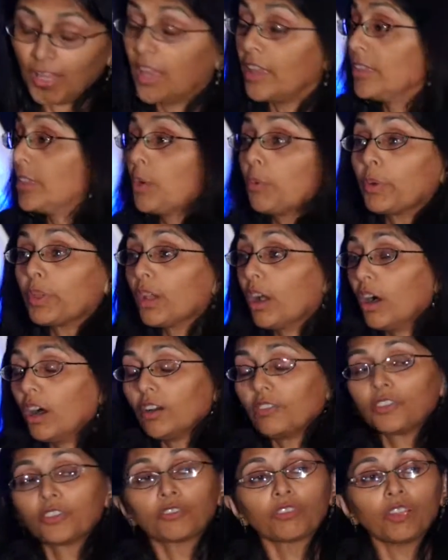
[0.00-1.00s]
that we
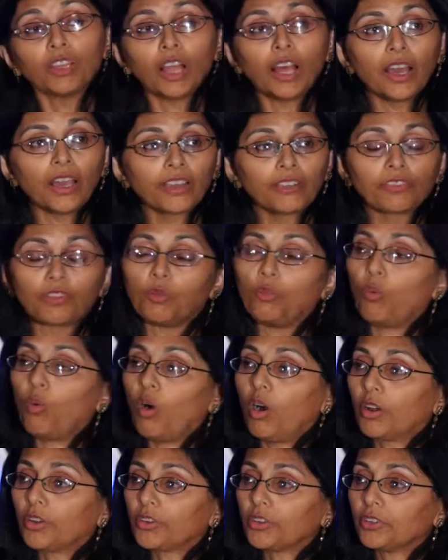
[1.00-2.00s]
often relied for
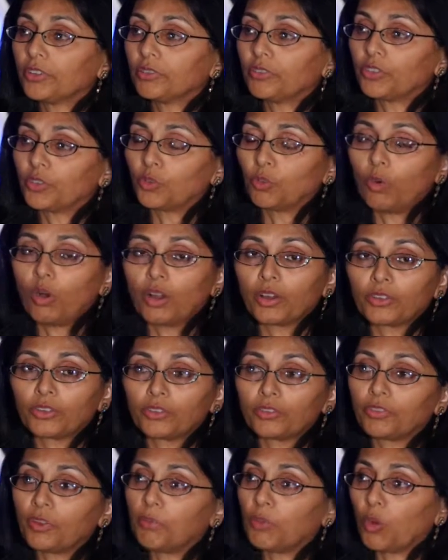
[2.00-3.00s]
water
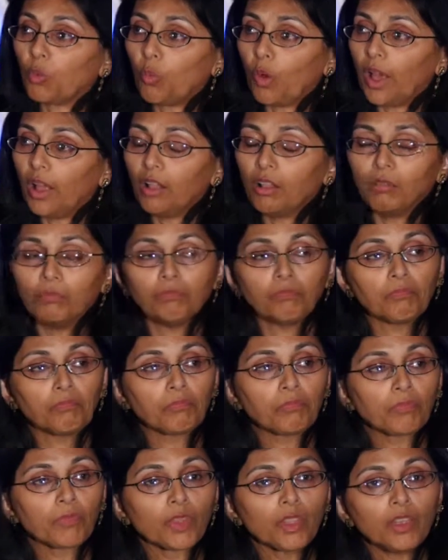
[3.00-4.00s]
from the well,
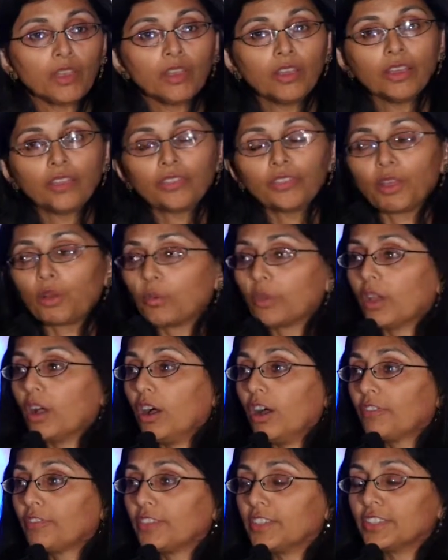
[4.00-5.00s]
that we
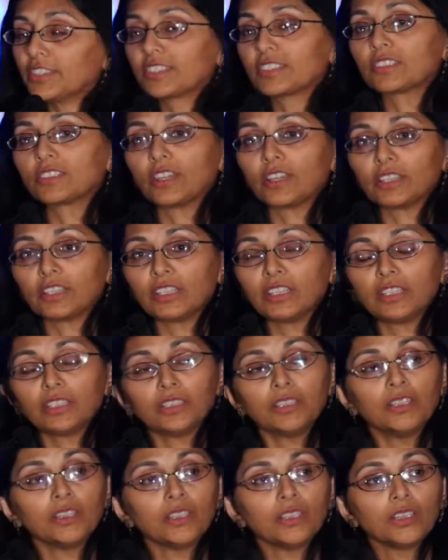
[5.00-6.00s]
often
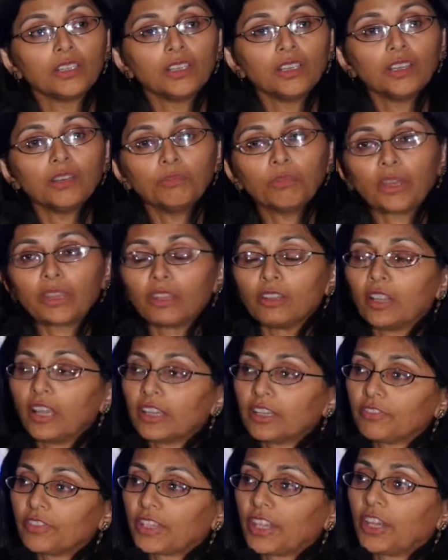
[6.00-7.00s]
studied by the light
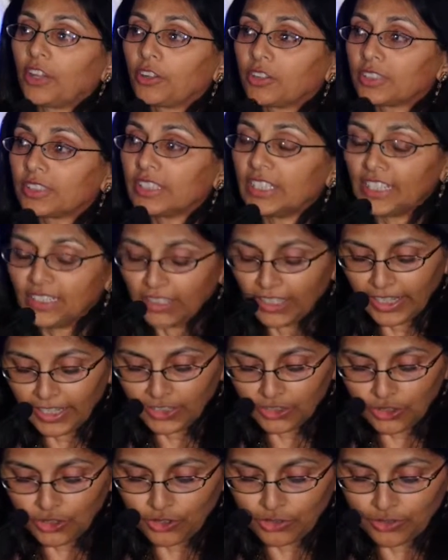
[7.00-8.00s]
of a kerosene
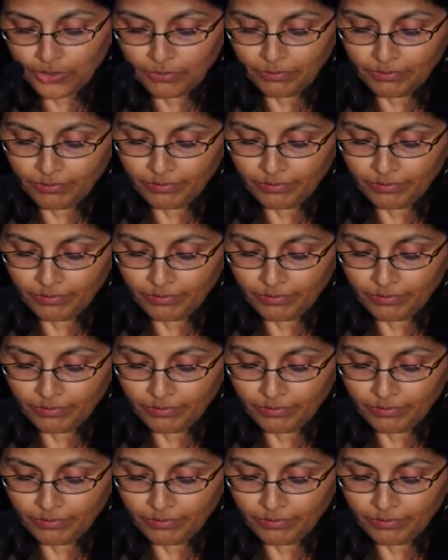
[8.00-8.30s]
lantern,